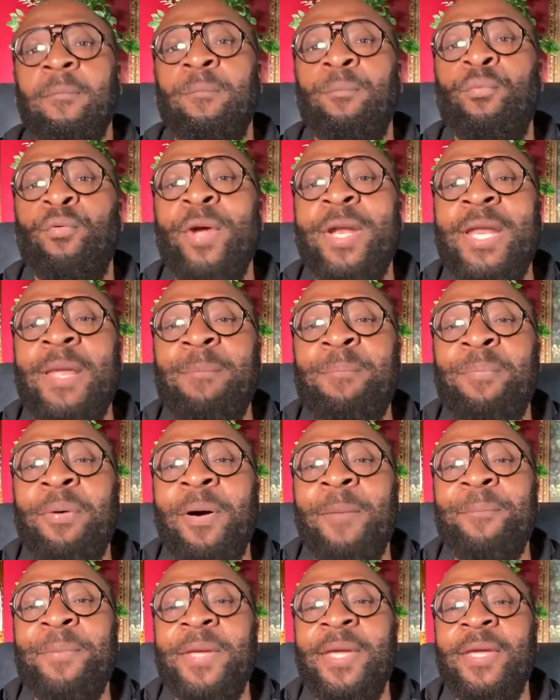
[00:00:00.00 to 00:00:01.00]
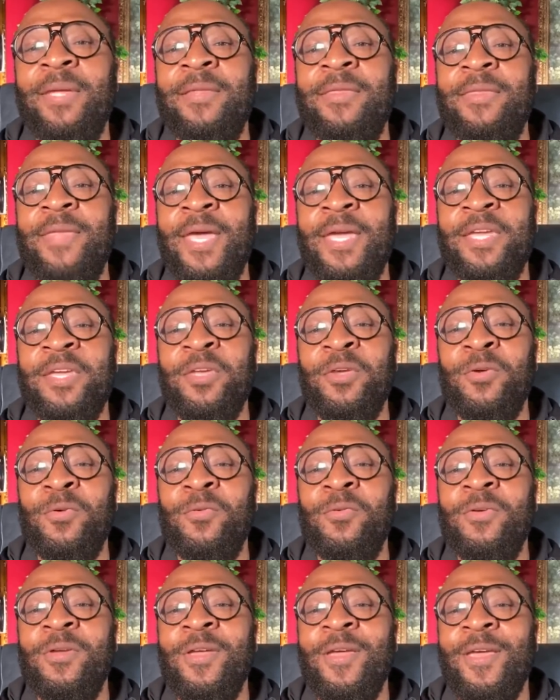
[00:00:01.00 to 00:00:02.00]
Pretty puppy. Thank you.
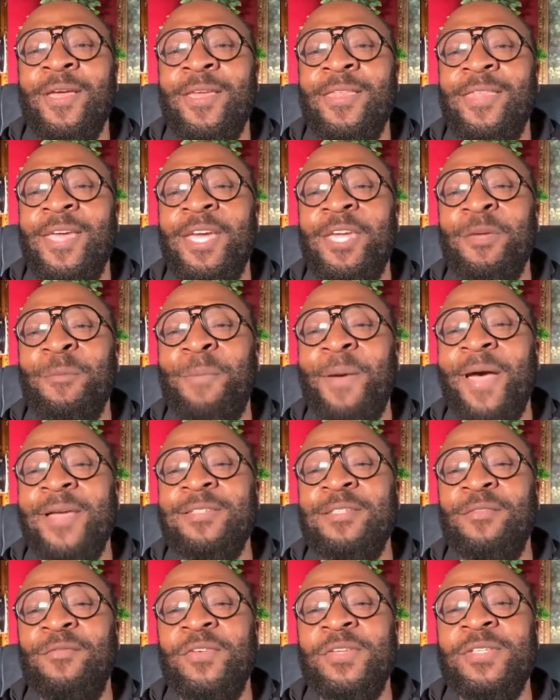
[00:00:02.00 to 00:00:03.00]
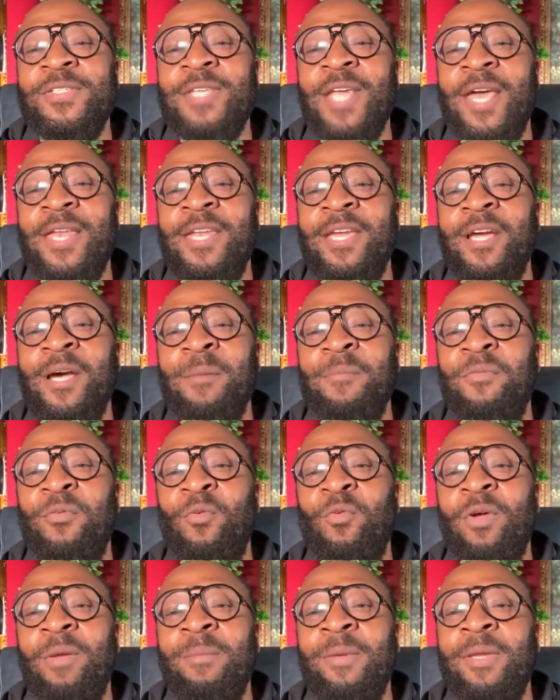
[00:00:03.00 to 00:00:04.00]
Thank you, Pastor, for standing up for
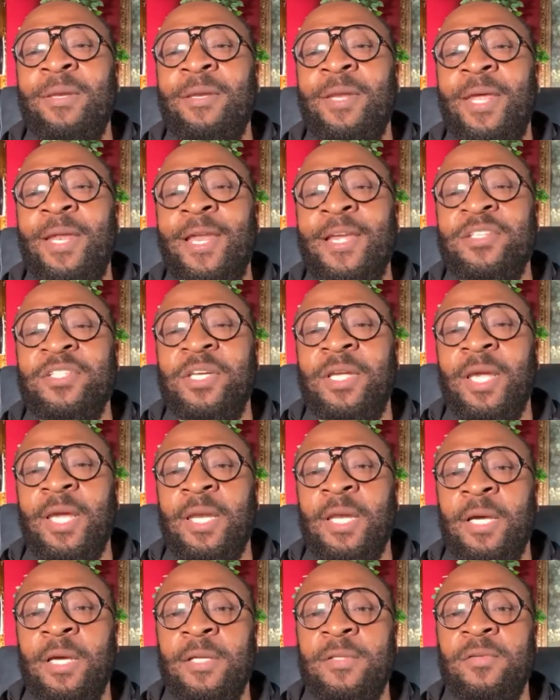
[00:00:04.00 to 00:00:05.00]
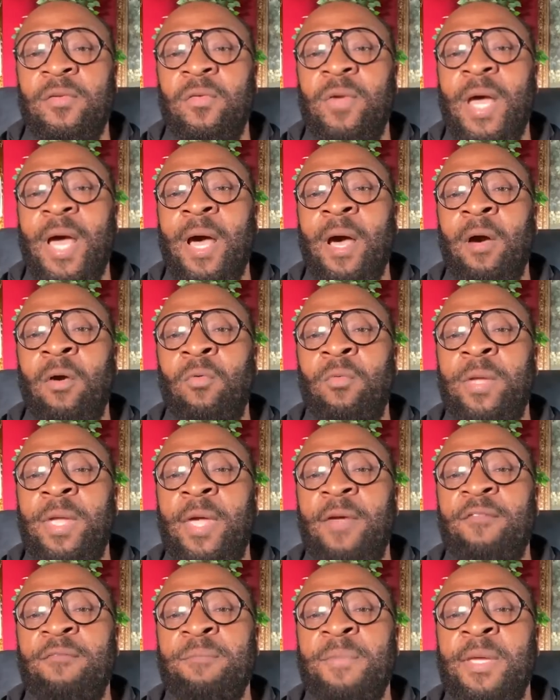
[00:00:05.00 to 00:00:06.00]
women and educating us on how we
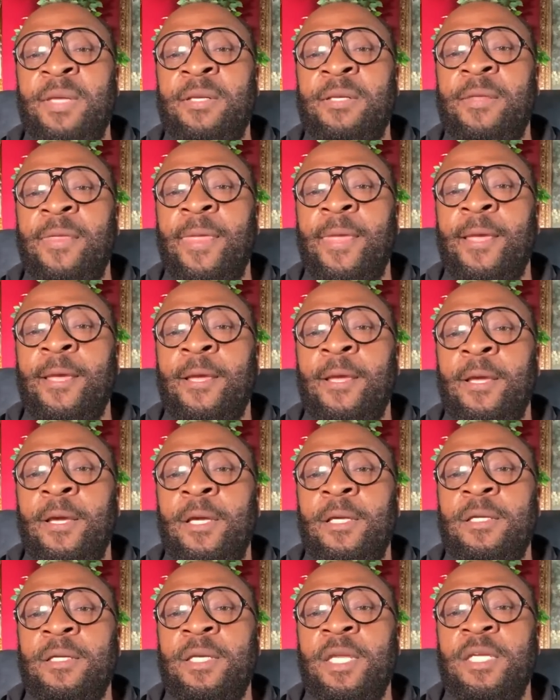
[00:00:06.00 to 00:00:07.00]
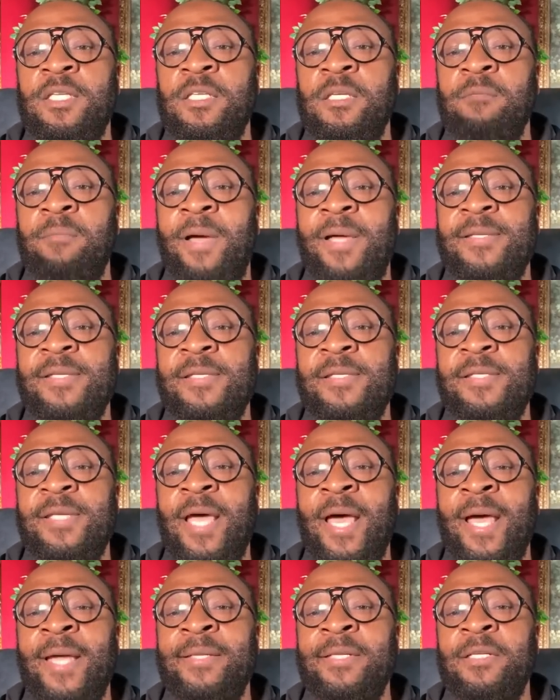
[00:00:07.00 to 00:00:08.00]
have been conditioned by
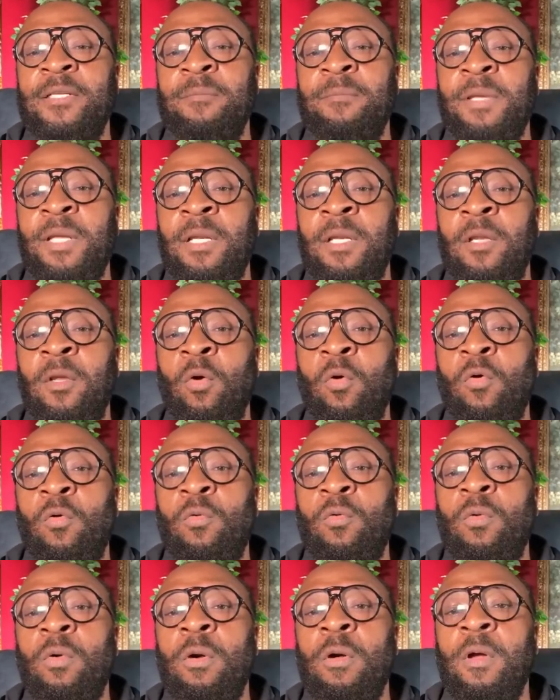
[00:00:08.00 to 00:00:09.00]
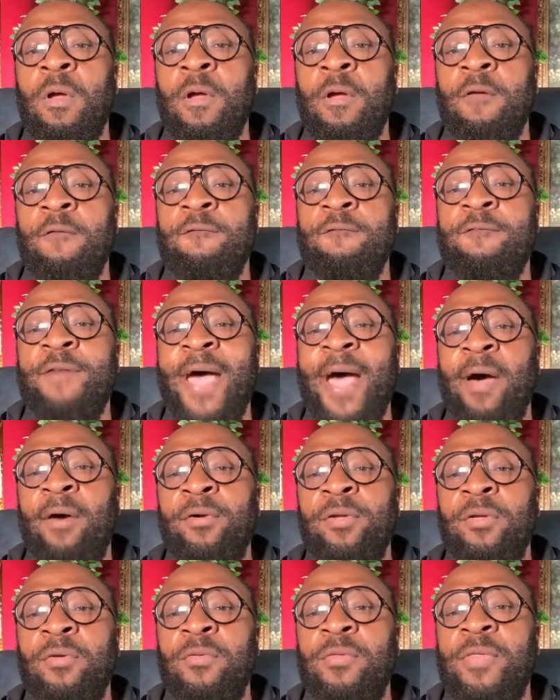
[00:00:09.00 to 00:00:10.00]
society to be low
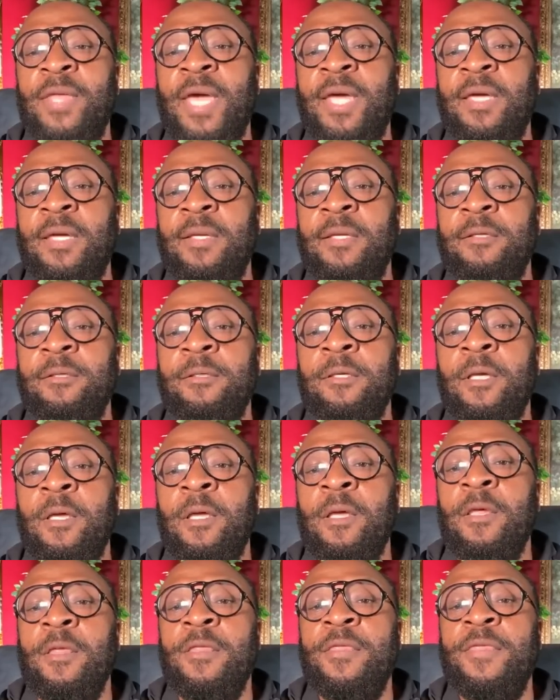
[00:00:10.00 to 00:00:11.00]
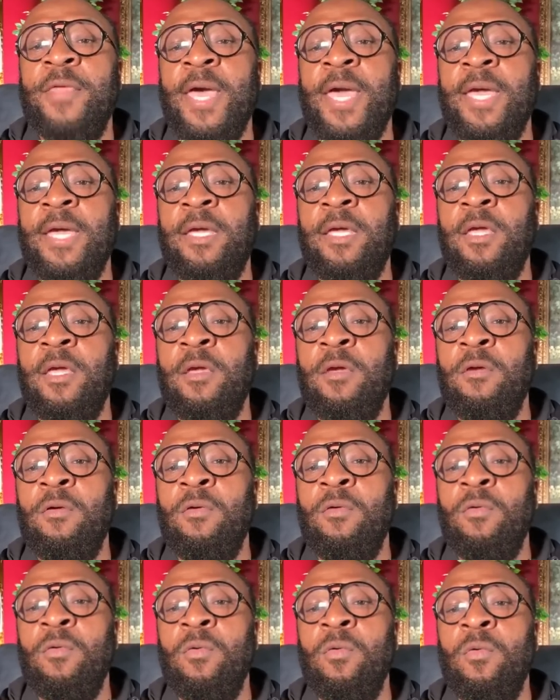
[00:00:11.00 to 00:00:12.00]
value. Thank, thank
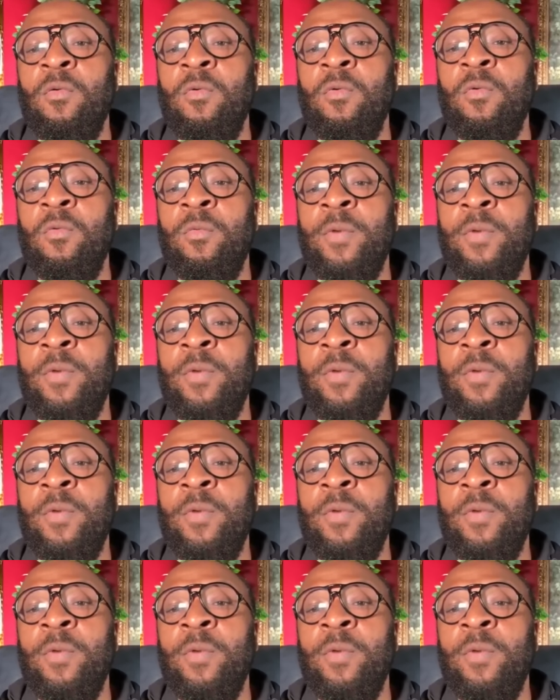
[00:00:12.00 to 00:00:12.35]
you.